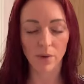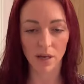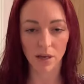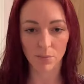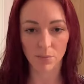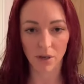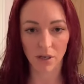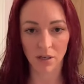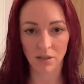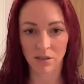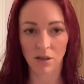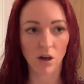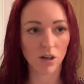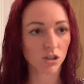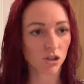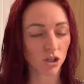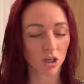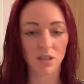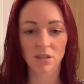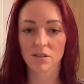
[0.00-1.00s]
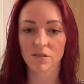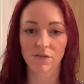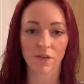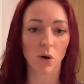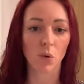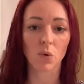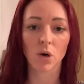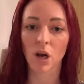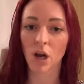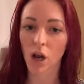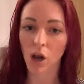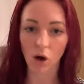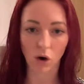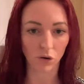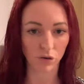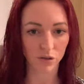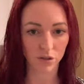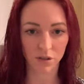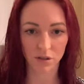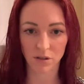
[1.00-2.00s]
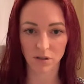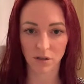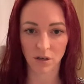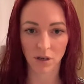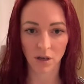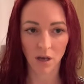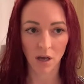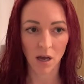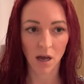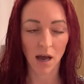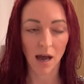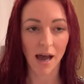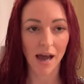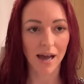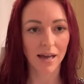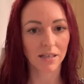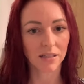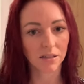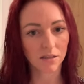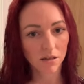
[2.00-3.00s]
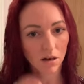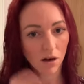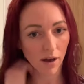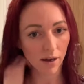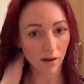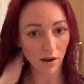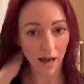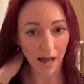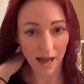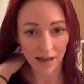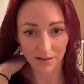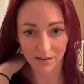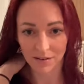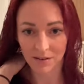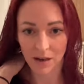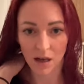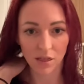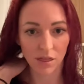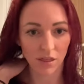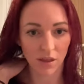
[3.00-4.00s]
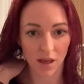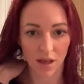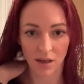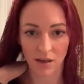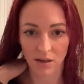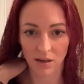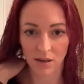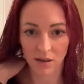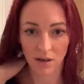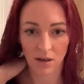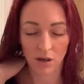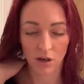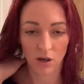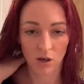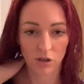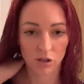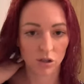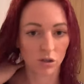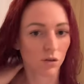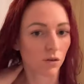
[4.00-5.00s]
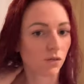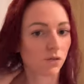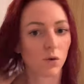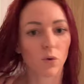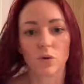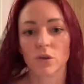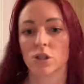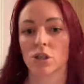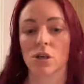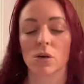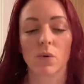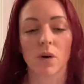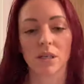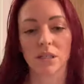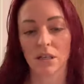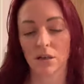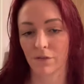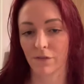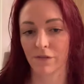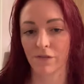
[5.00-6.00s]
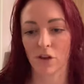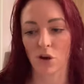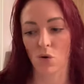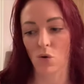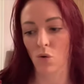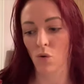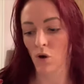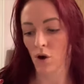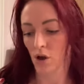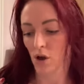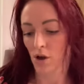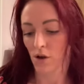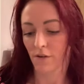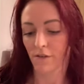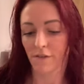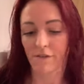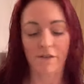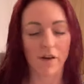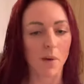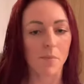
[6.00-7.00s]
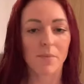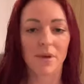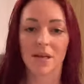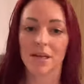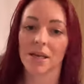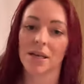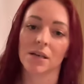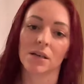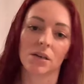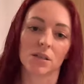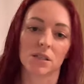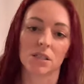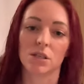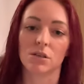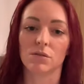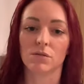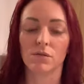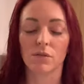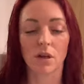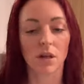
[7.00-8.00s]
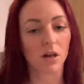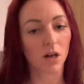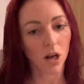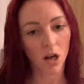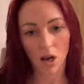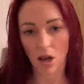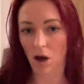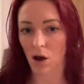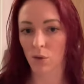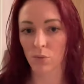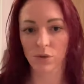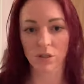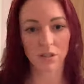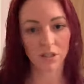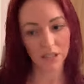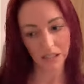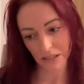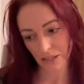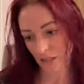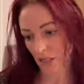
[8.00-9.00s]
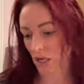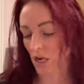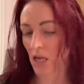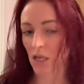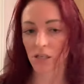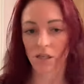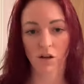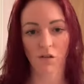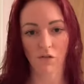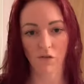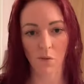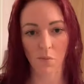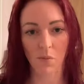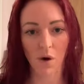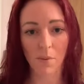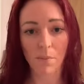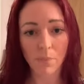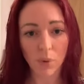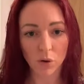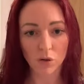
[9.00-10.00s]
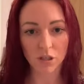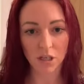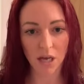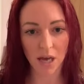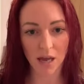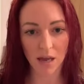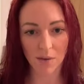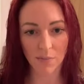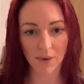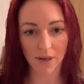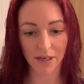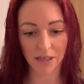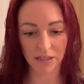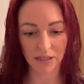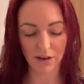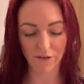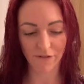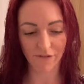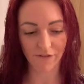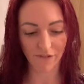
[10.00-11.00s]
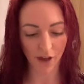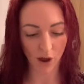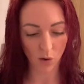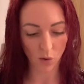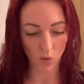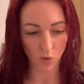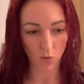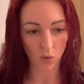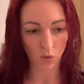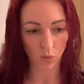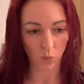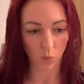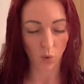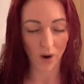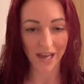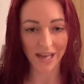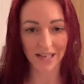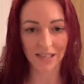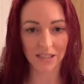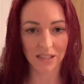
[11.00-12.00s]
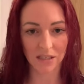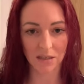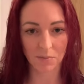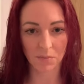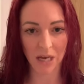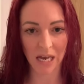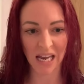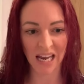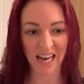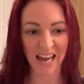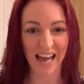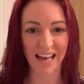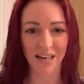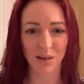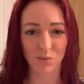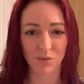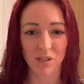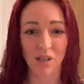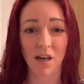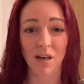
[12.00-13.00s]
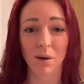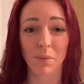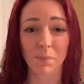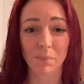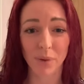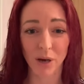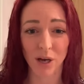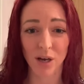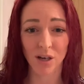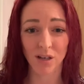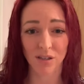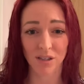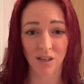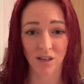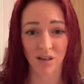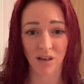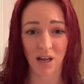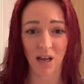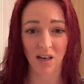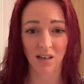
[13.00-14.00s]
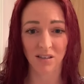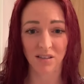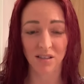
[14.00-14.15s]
because I just felt lost and like I had nothing to look forward to. I didn't feel feminine. I didn't, I was disconnected from my body because it felt weird to me and it was like a burden. And